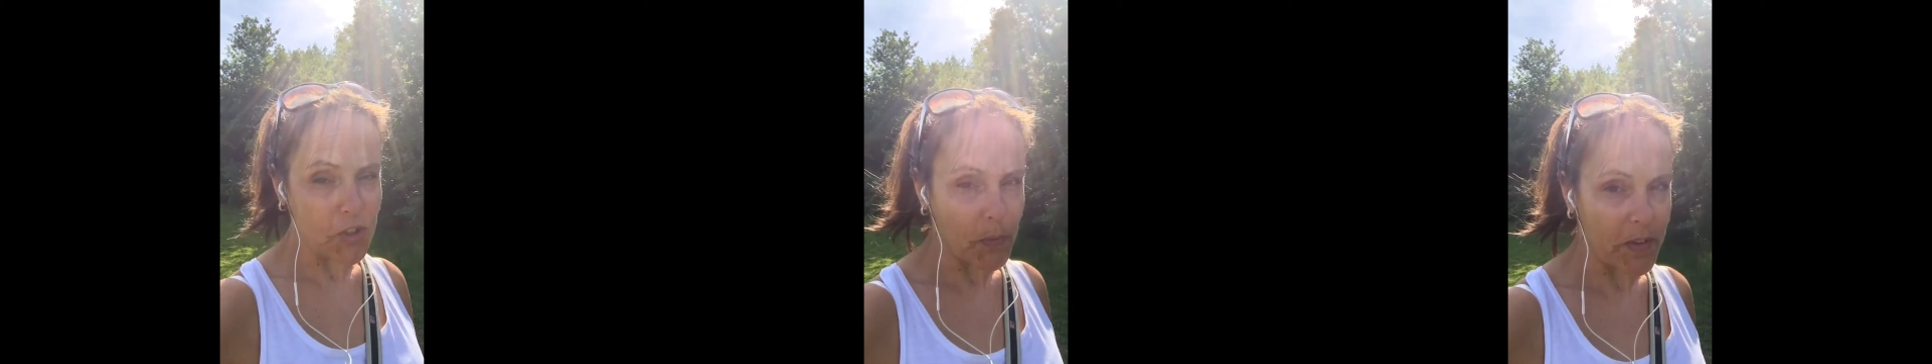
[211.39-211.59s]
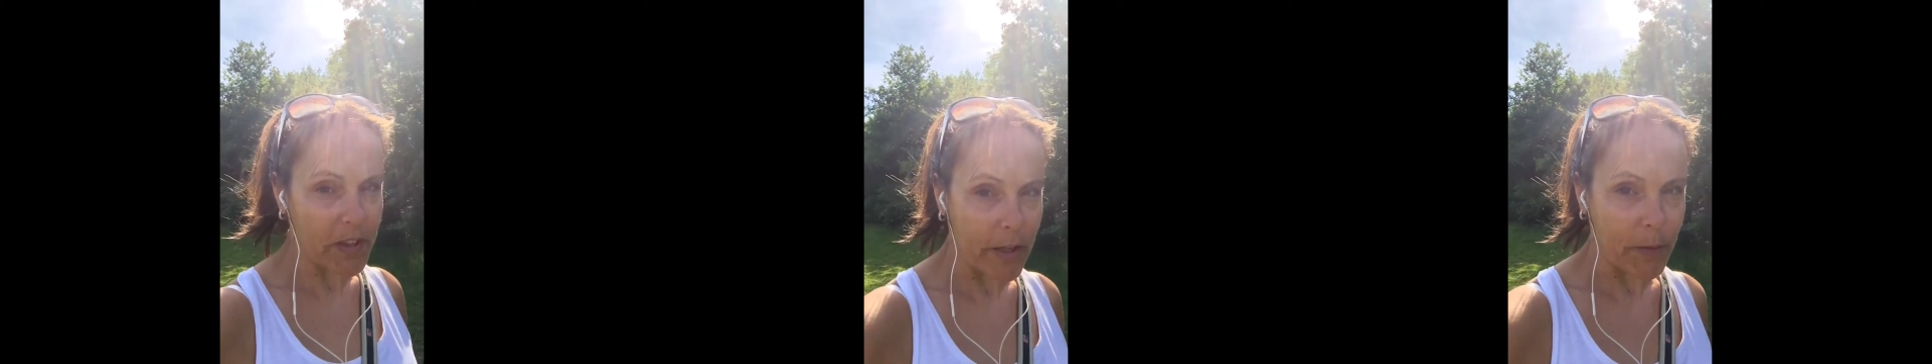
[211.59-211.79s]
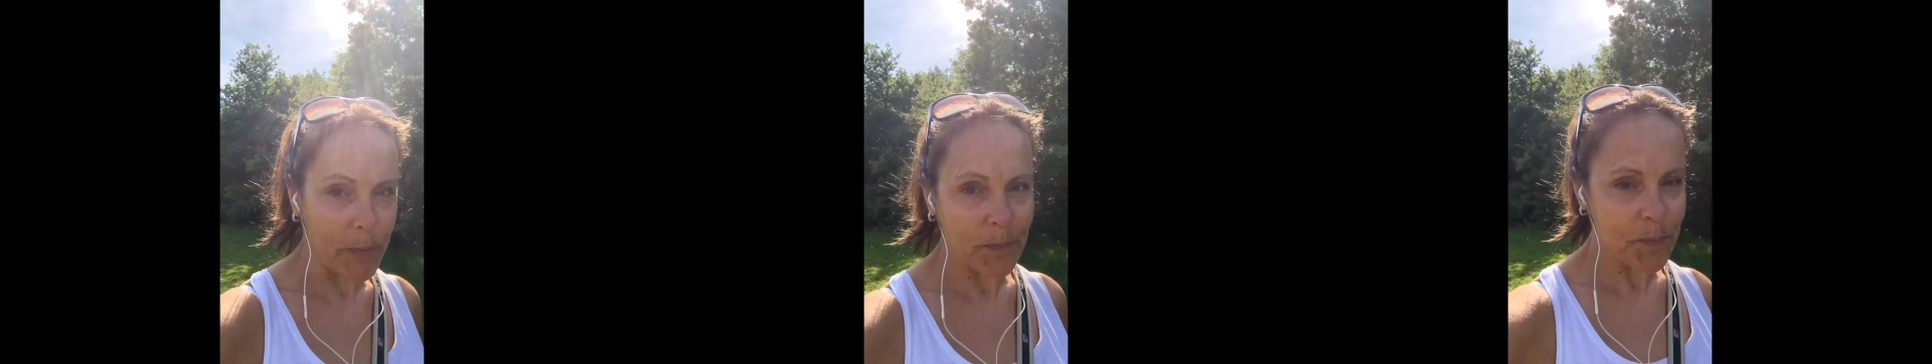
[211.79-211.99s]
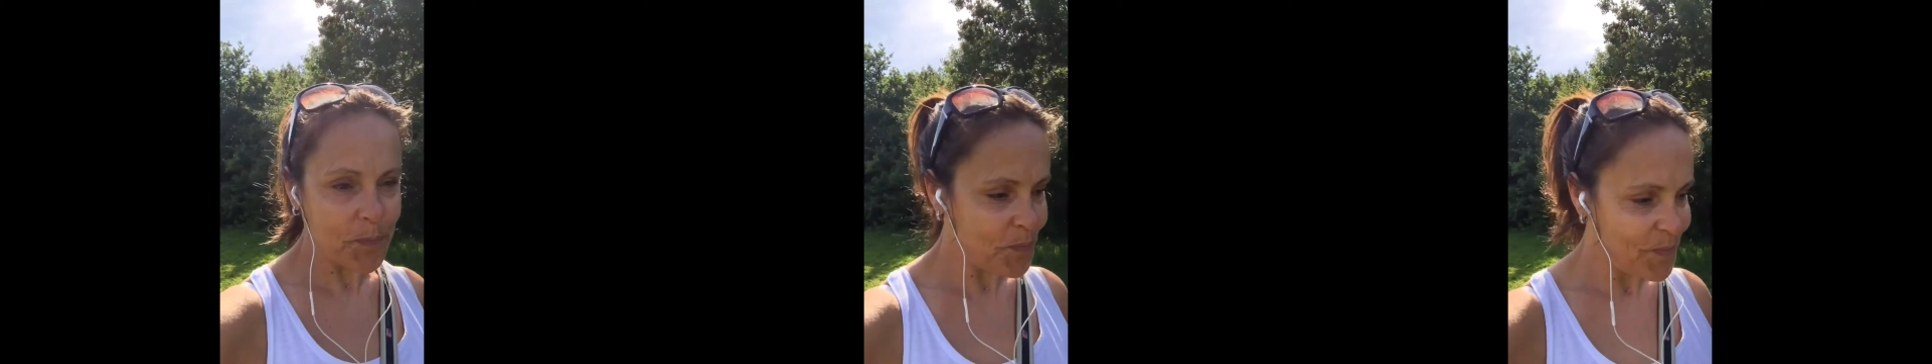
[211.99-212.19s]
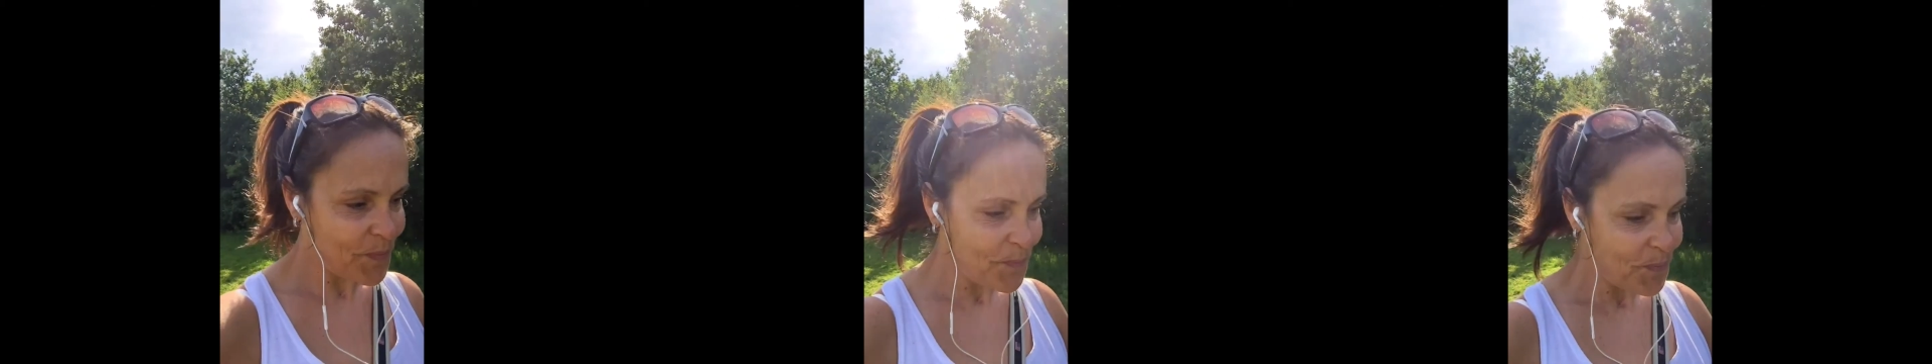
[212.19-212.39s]
do with you.
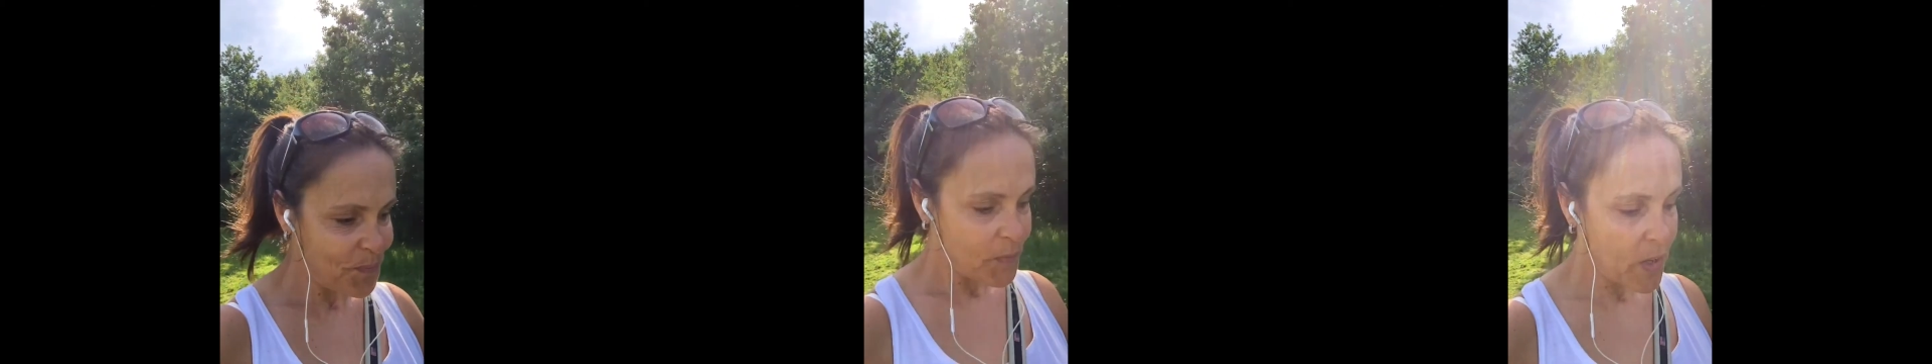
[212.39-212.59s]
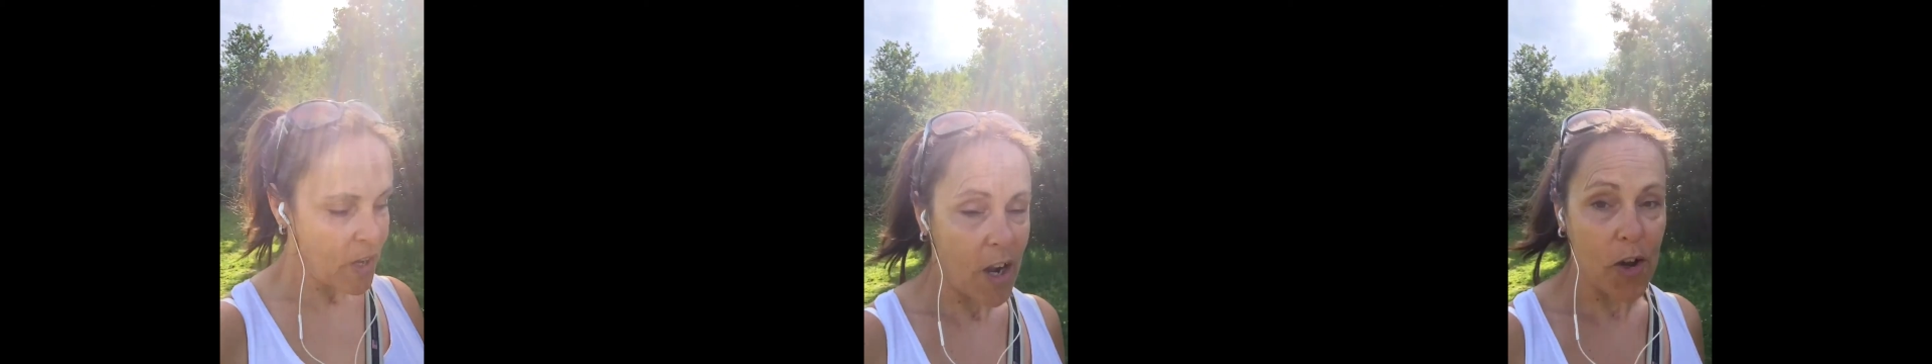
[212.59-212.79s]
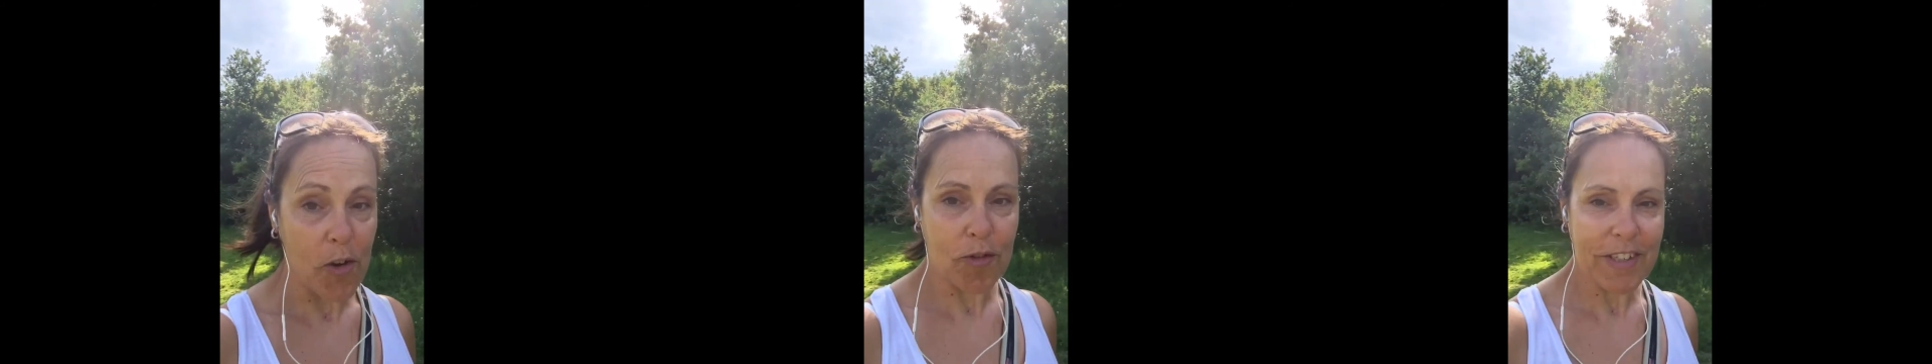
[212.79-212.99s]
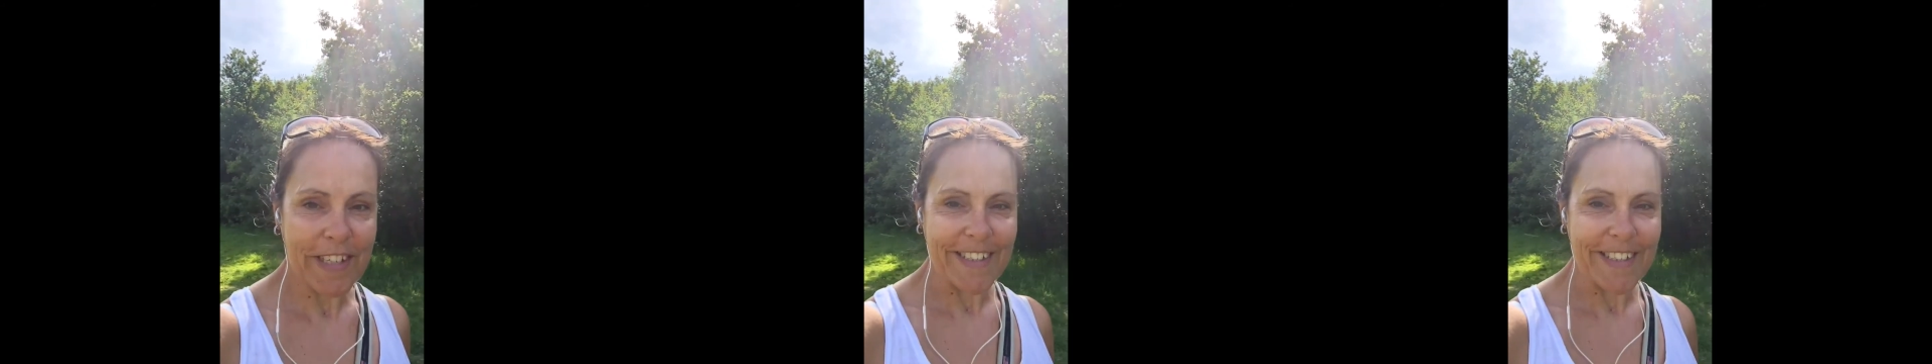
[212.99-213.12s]
Over and